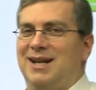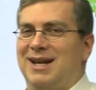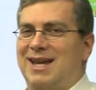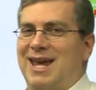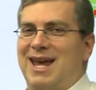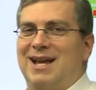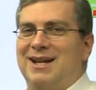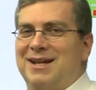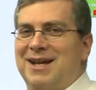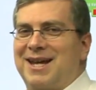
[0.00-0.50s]
I
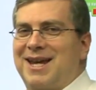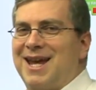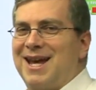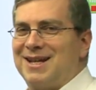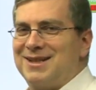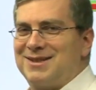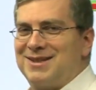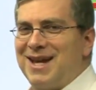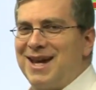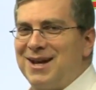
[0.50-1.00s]

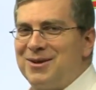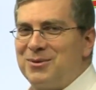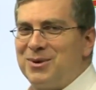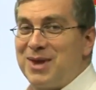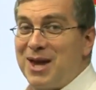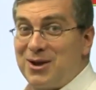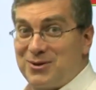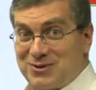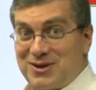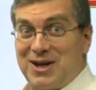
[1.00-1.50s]
can't say it
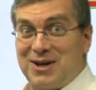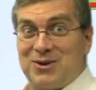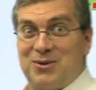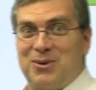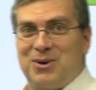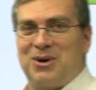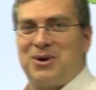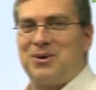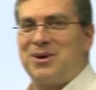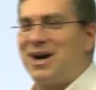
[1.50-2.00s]
without saying the
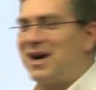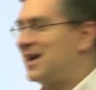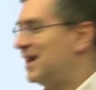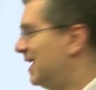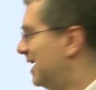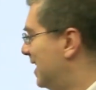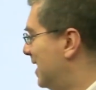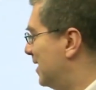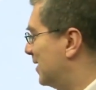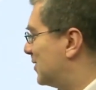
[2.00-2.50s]
word, right?
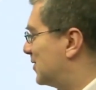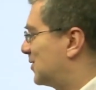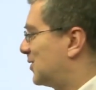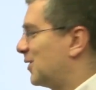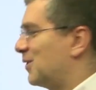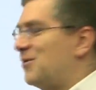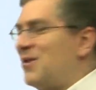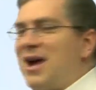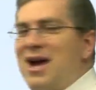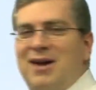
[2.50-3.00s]

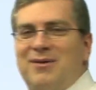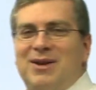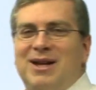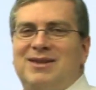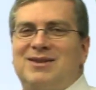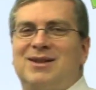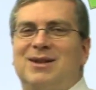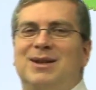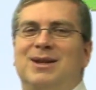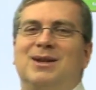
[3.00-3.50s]
Survive.
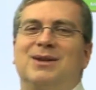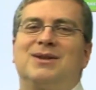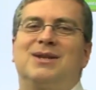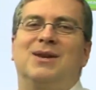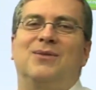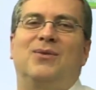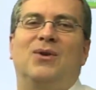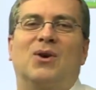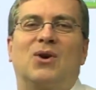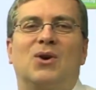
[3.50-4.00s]
That's a little
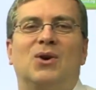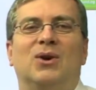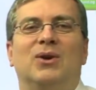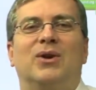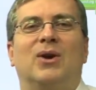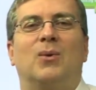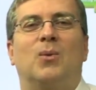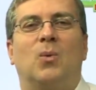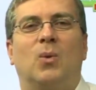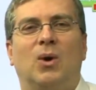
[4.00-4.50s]

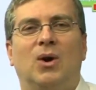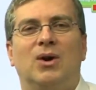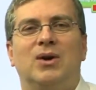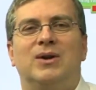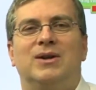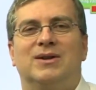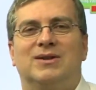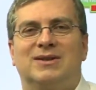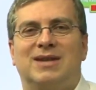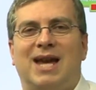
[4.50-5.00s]
difficult
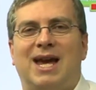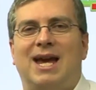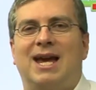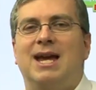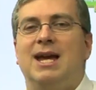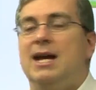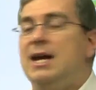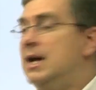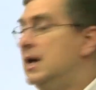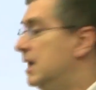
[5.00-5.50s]
word to say.